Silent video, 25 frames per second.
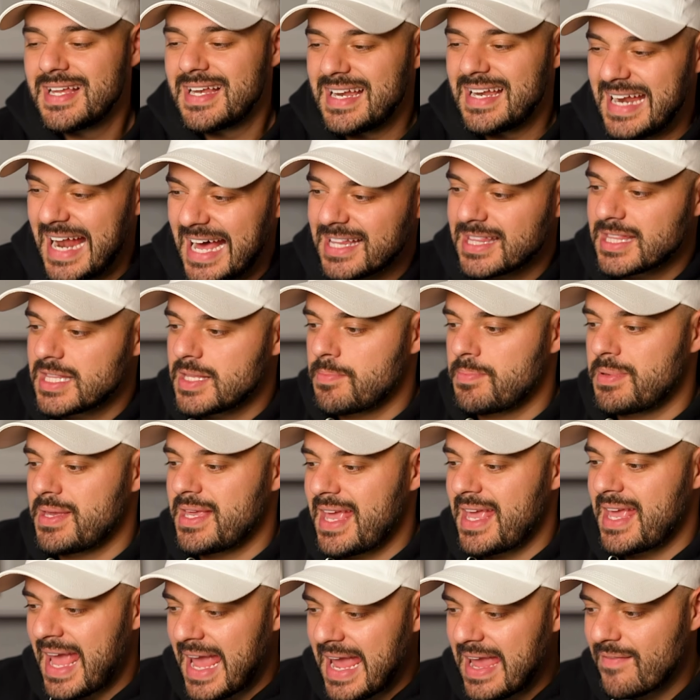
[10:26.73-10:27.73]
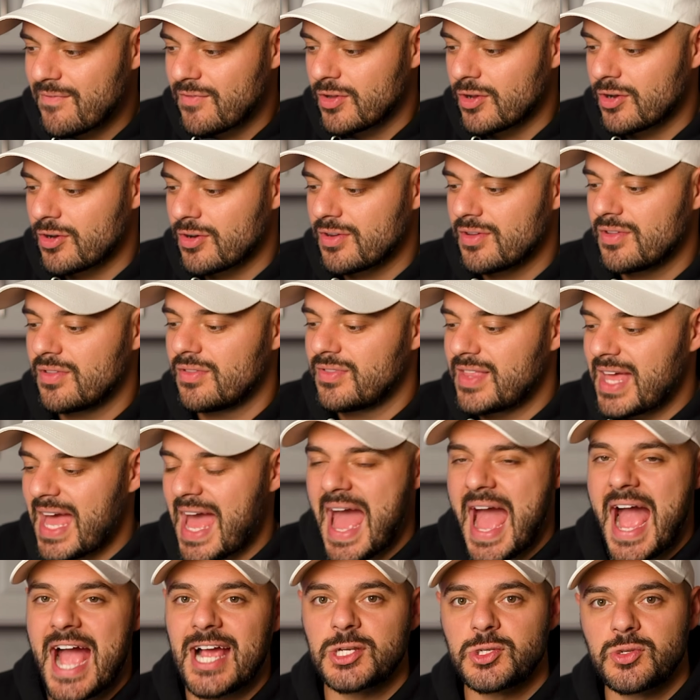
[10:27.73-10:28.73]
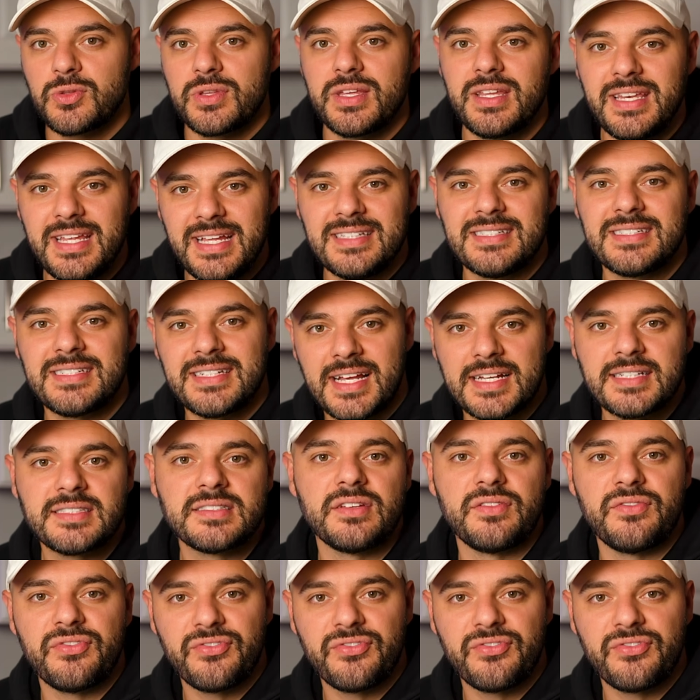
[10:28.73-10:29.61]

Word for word: not the behavior that actually needs tested